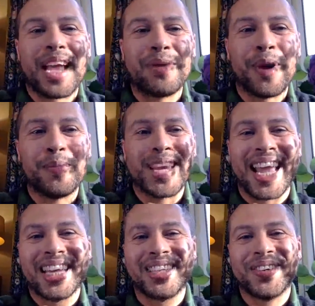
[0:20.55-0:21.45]
when we
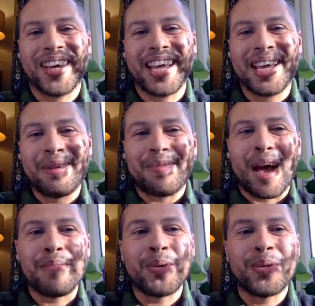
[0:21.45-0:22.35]
get to it, but
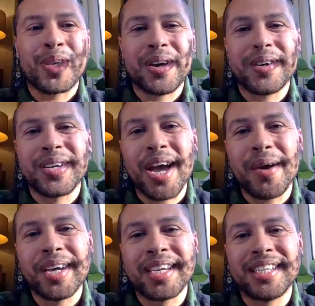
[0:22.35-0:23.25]
I'm also
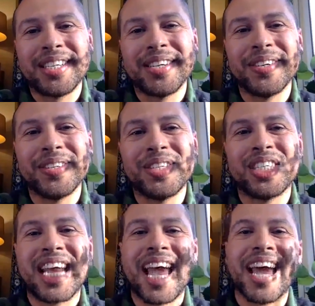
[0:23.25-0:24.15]
going to
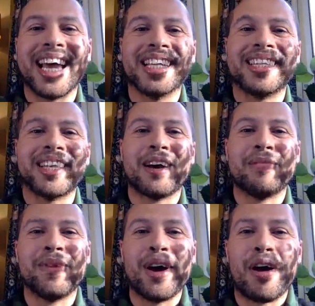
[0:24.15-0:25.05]
share
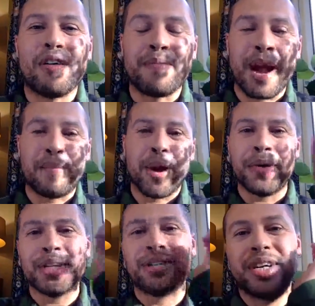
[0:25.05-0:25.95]
some of my
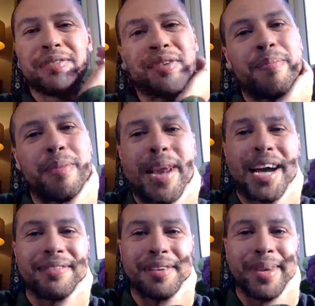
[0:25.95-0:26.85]
poetry from the
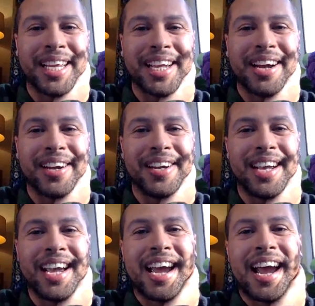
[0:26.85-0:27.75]
Black Flamingo.
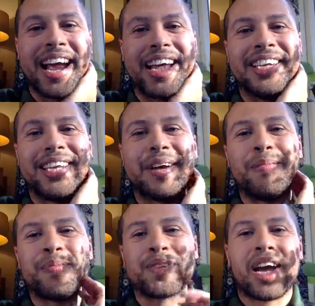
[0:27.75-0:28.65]
And
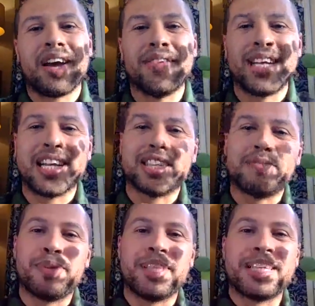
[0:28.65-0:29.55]
I realise I've
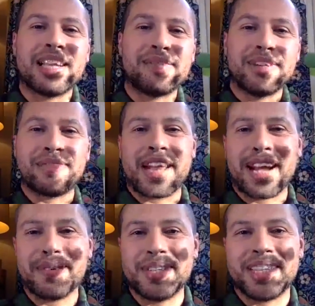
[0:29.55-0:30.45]
put these lovely
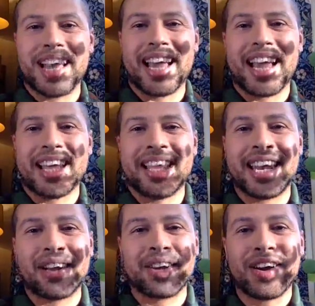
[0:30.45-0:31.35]
flowers there, and they're
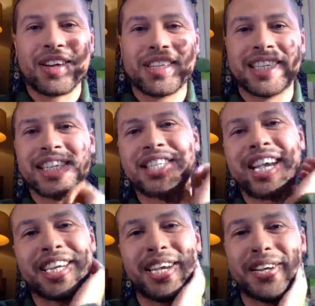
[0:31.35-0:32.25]
now casting a
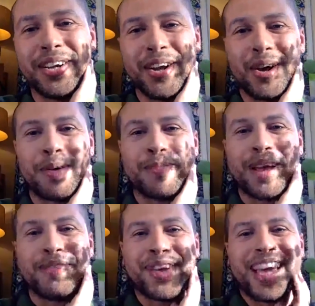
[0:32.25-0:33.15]
shadow on my
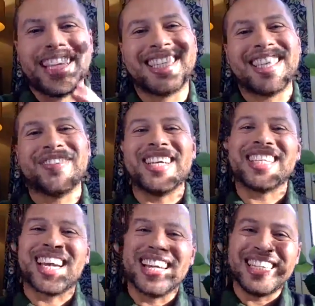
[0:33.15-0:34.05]
face, which
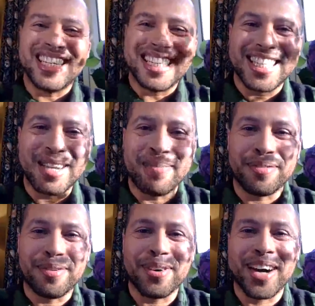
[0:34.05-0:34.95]
I didn't see
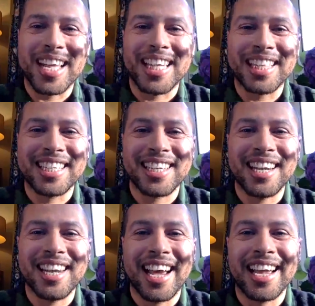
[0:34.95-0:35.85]
before. I think the
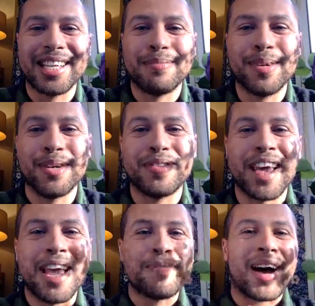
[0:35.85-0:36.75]
sunlight has moved.
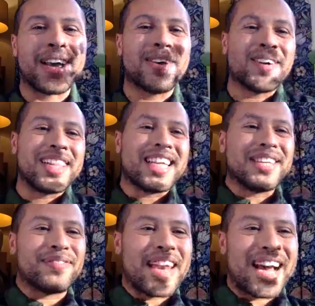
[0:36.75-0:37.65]
But I got
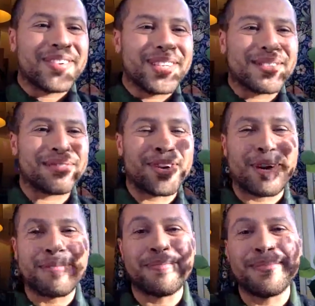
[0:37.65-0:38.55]
these flowers
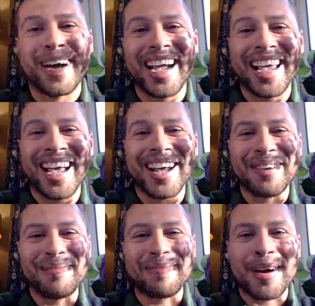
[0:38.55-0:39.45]
from my
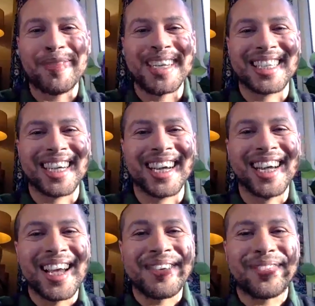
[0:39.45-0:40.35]
publisher
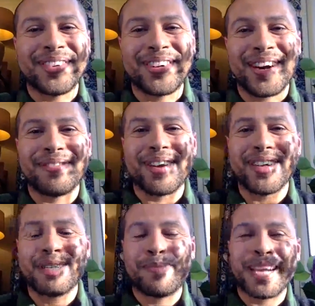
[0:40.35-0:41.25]
for a very
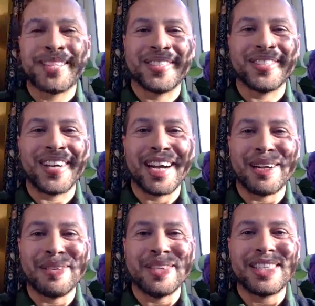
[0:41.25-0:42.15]
special
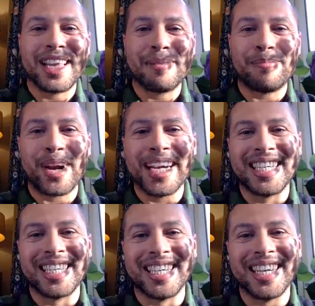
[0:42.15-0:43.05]

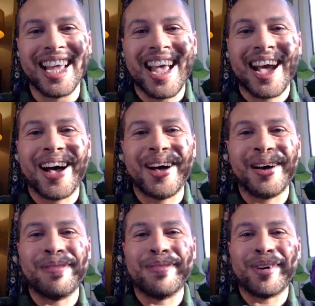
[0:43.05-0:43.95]
celebration
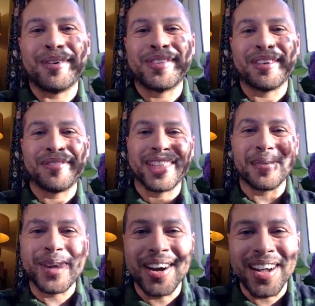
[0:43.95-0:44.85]
or something that
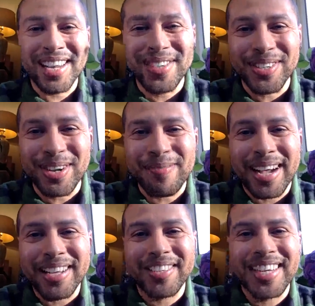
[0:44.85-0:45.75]
we can't even talk
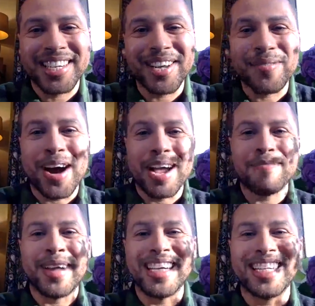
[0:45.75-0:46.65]
about. So I don't know why
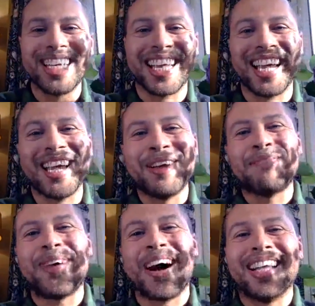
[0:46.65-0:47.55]
I'm mentioning it.
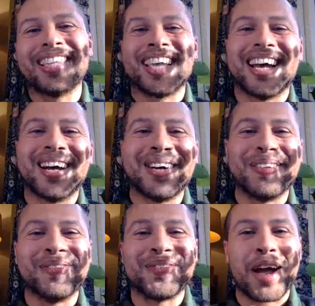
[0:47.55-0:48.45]
But
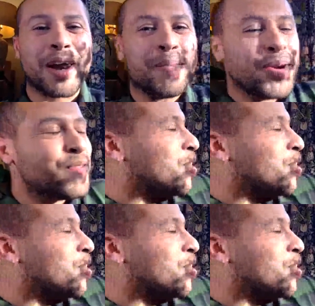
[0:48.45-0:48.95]
I'm going to move